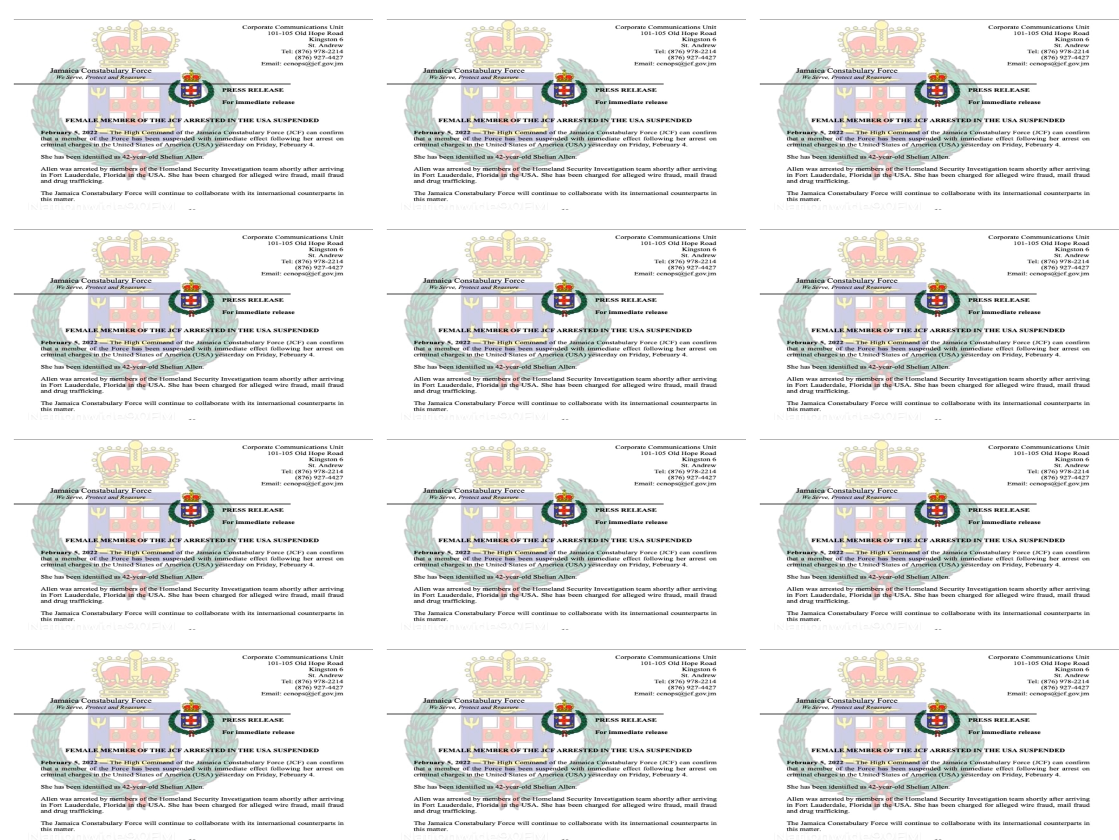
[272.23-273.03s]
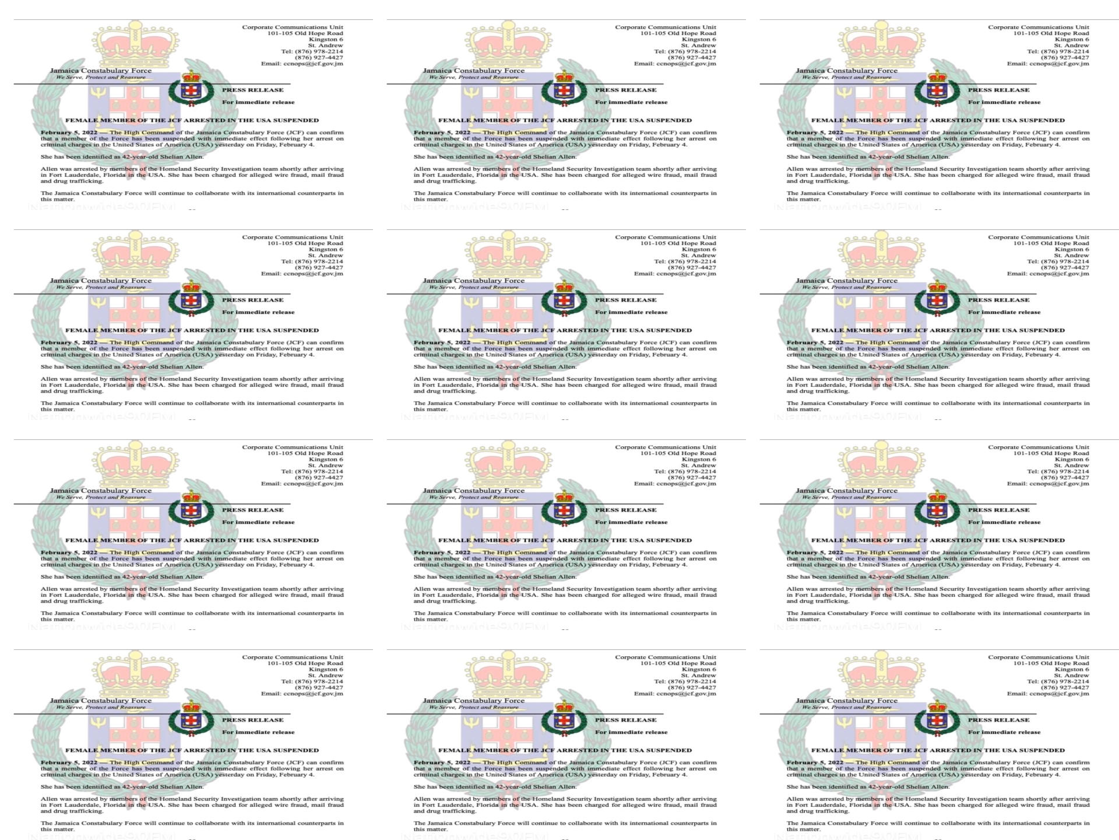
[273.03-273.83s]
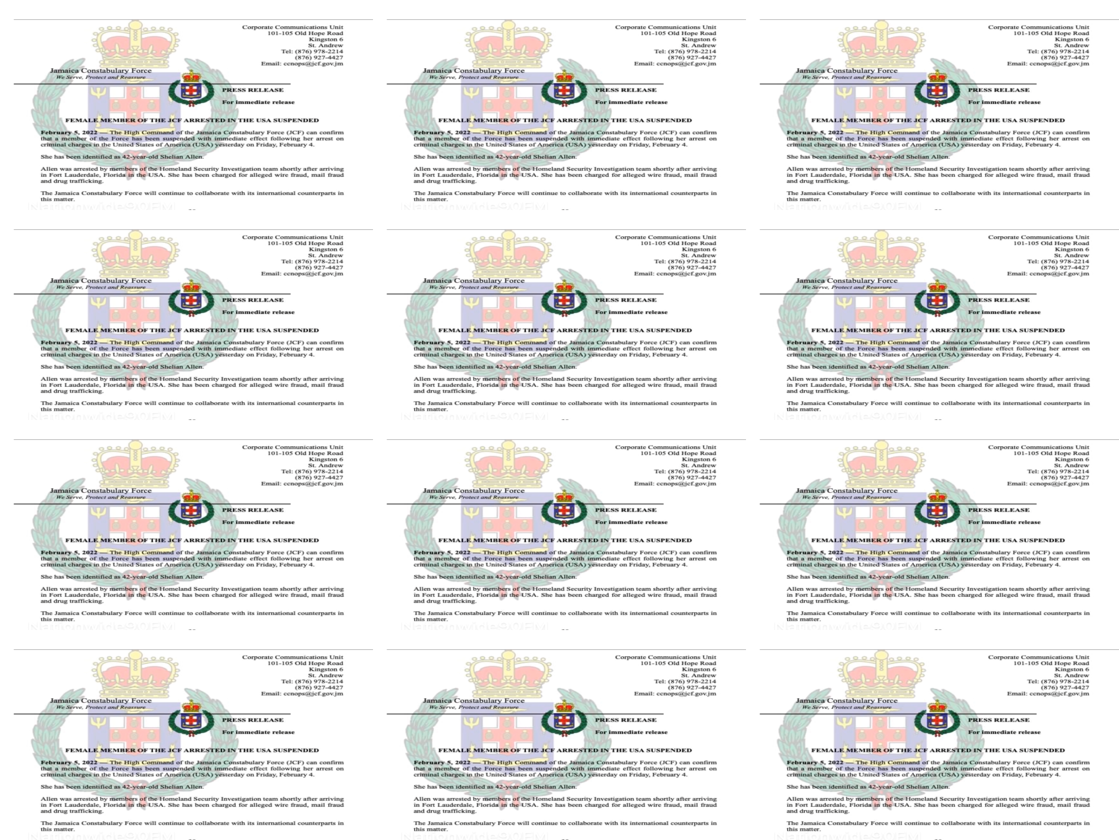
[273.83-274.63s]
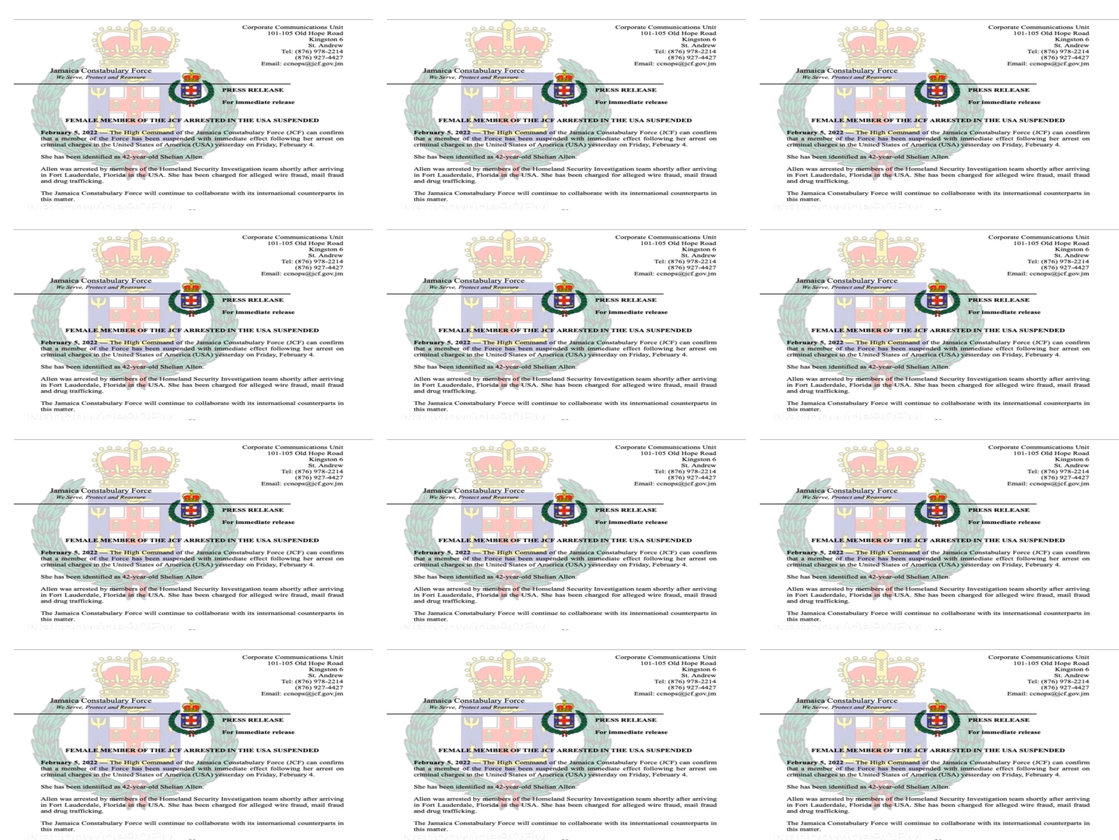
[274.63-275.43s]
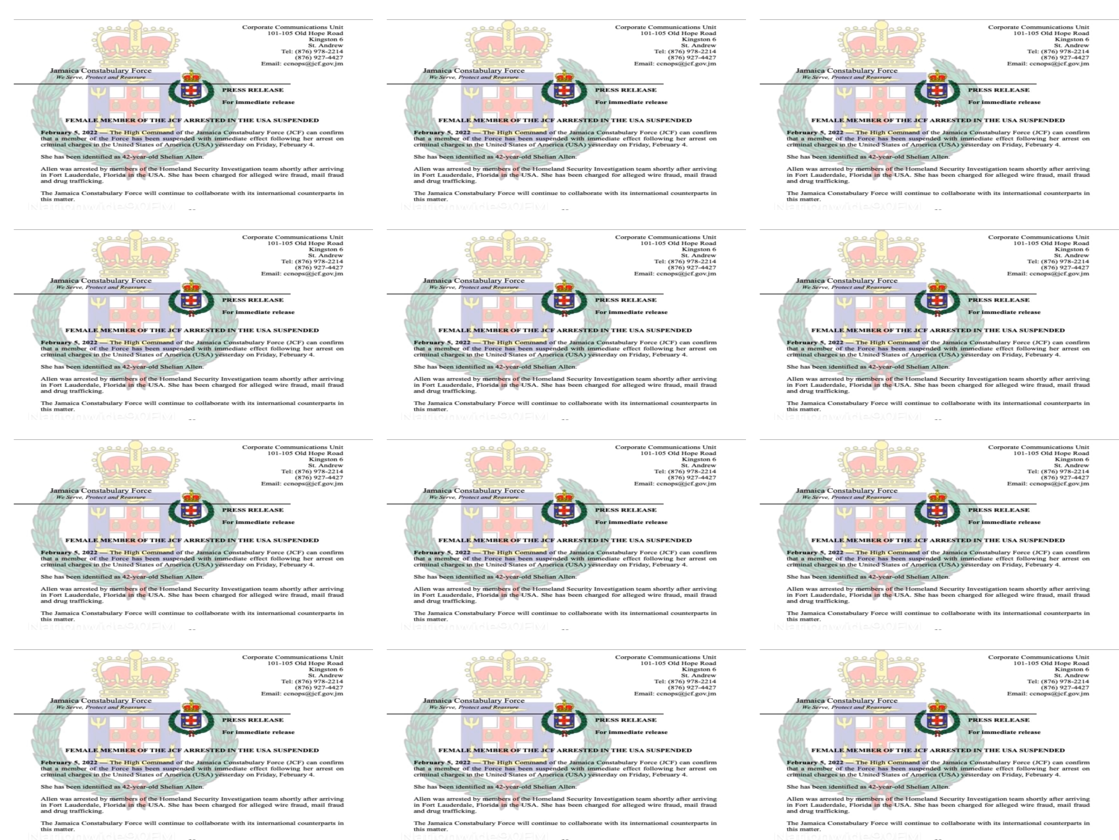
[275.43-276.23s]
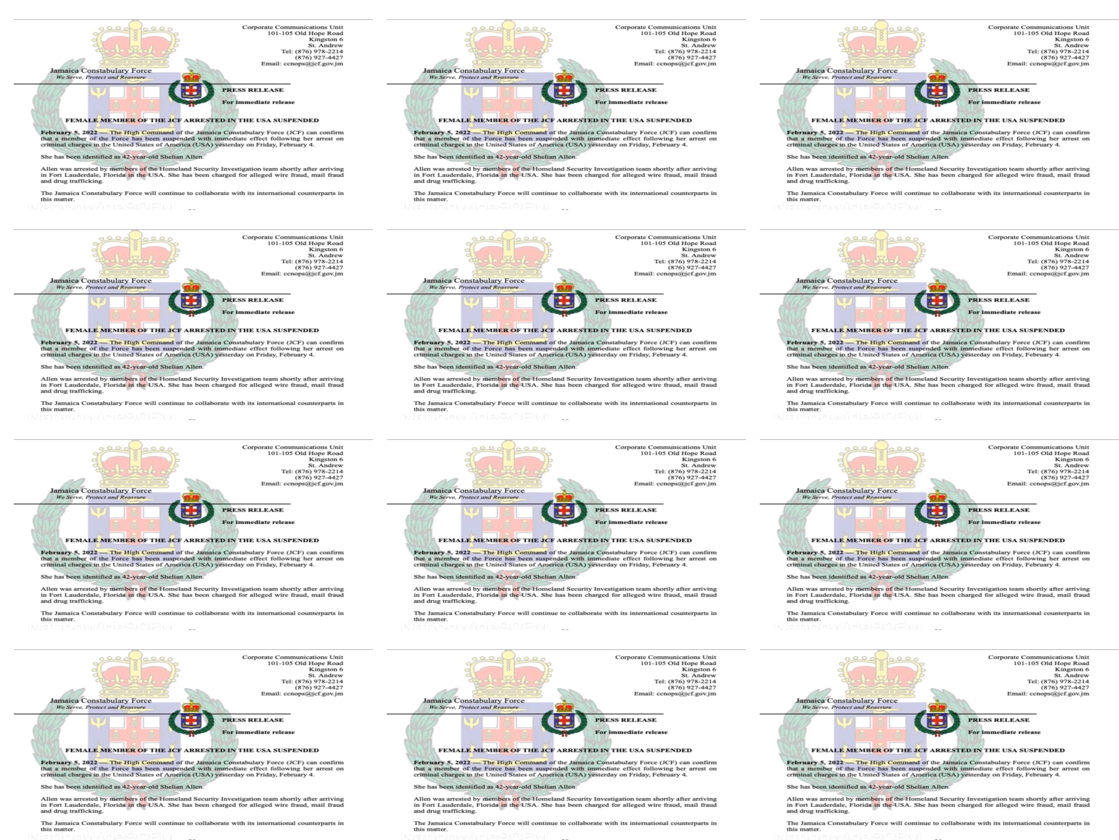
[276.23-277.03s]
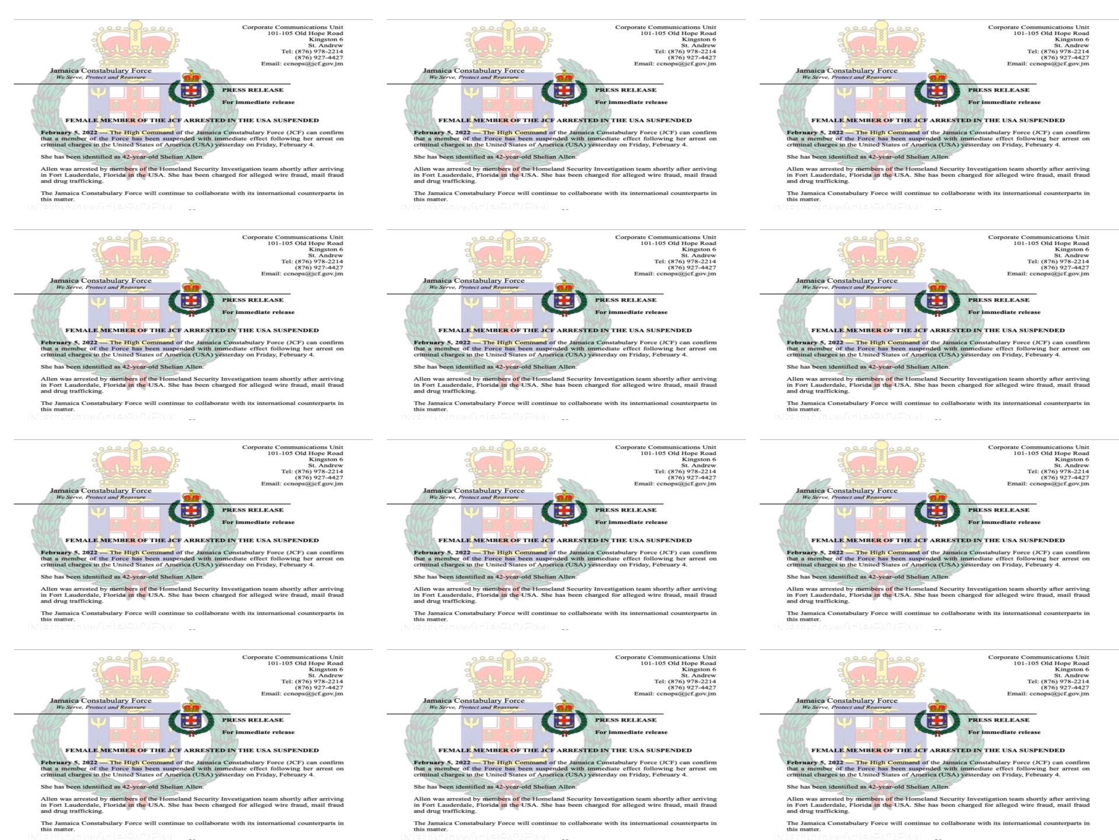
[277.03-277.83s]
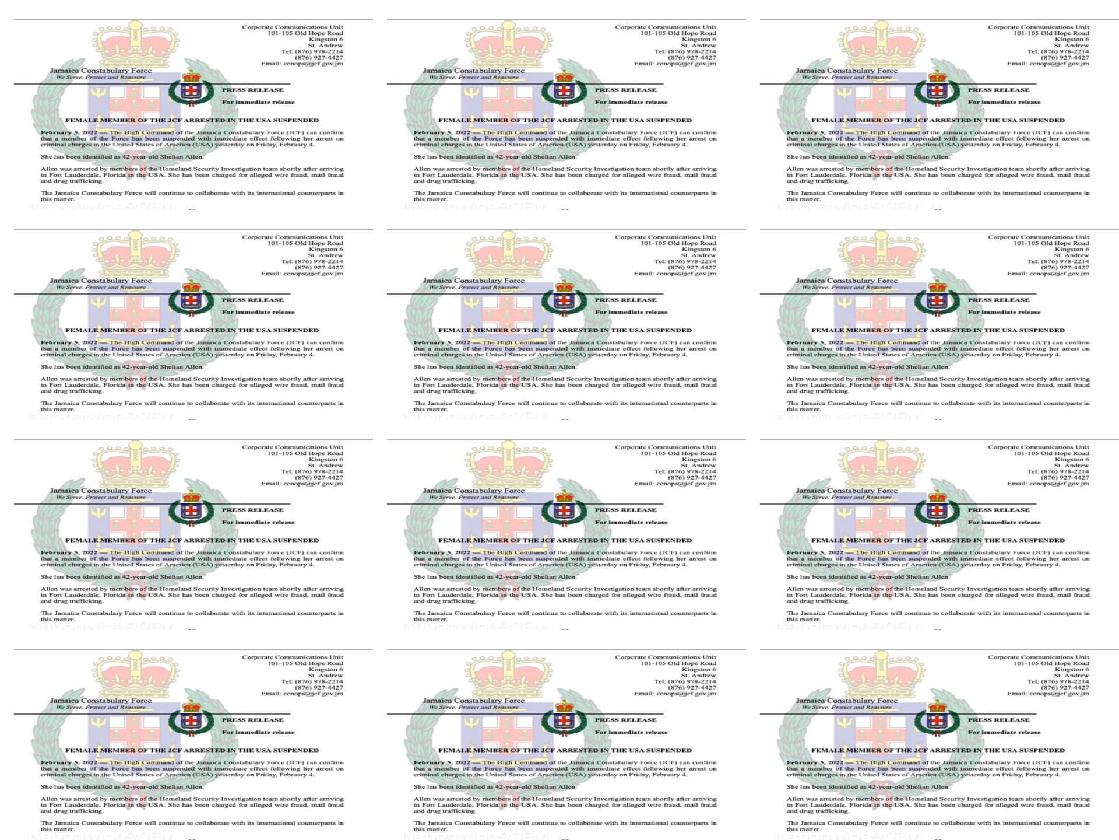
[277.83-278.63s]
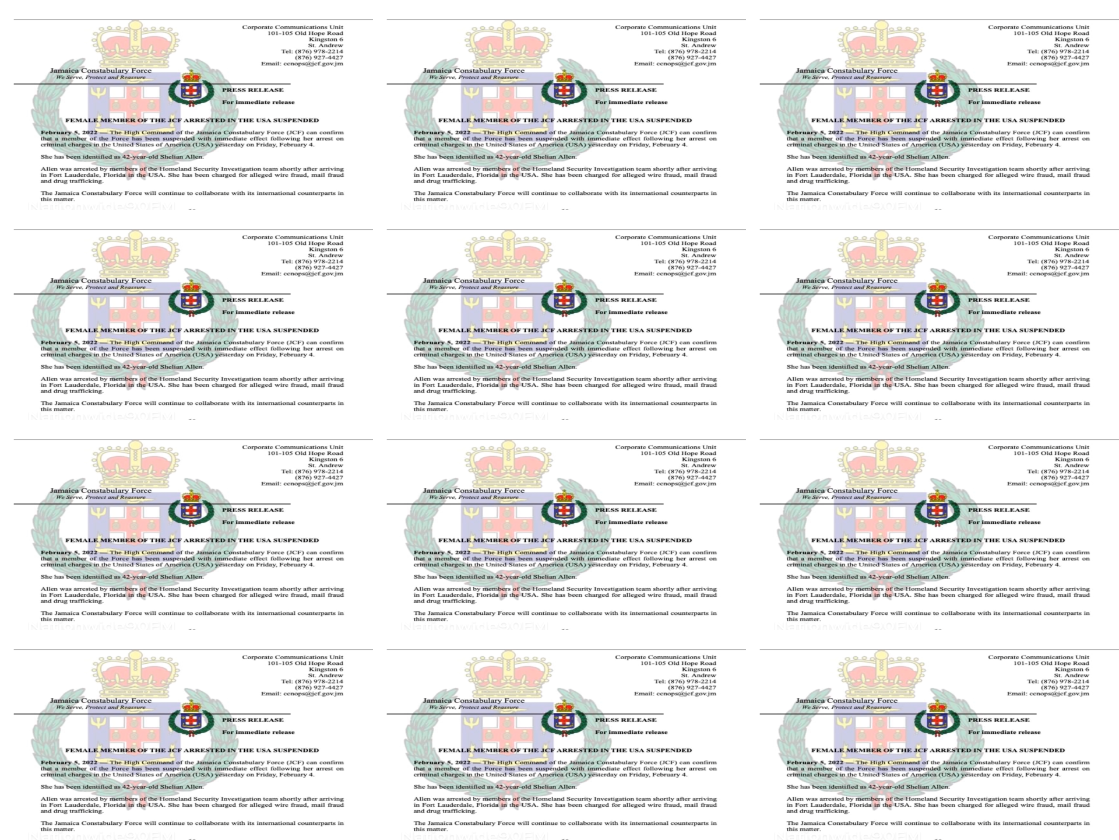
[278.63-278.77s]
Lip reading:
[unreadable: no face in view]